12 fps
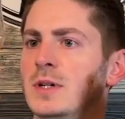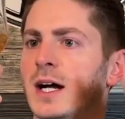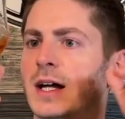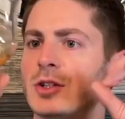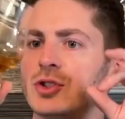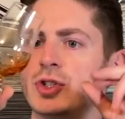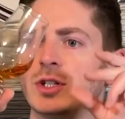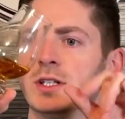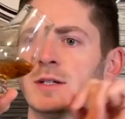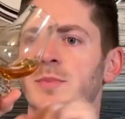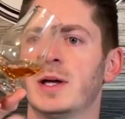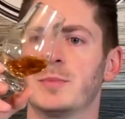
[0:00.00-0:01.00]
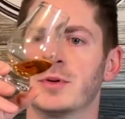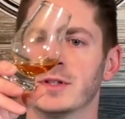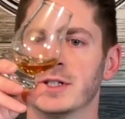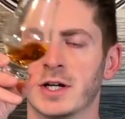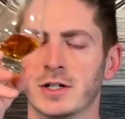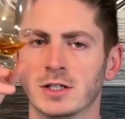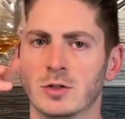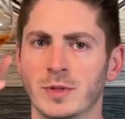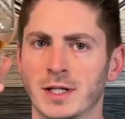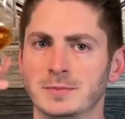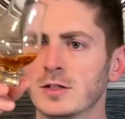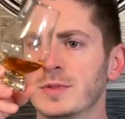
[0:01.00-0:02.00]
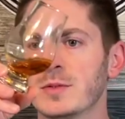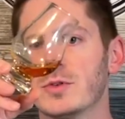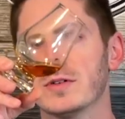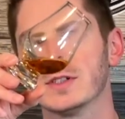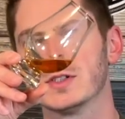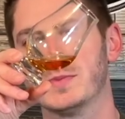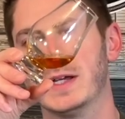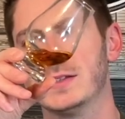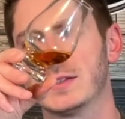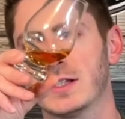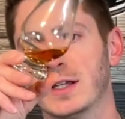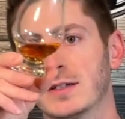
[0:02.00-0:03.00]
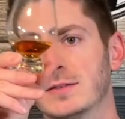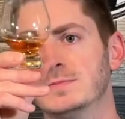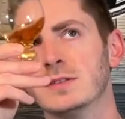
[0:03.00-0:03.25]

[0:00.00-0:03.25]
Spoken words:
hot chili pepper in there, a little bit more of a spice kick.